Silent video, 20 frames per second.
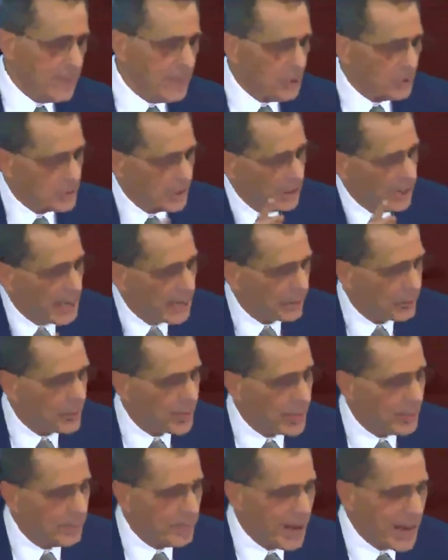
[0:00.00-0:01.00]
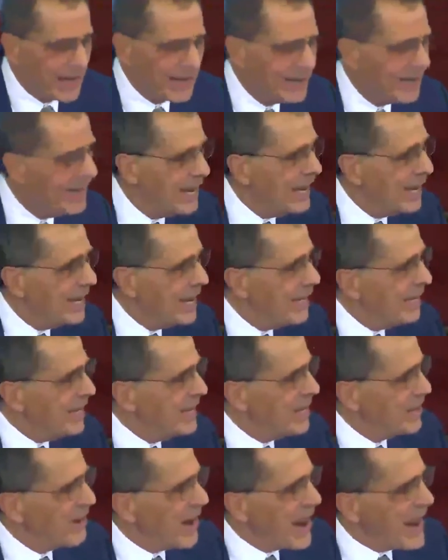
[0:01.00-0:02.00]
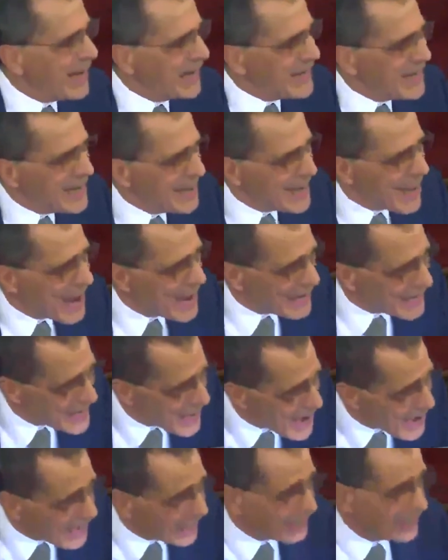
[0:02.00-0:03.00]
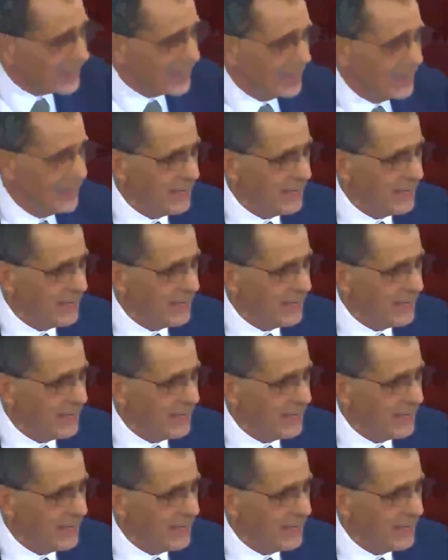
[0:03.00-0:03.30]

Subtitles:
there was a letter written back in the year 1888.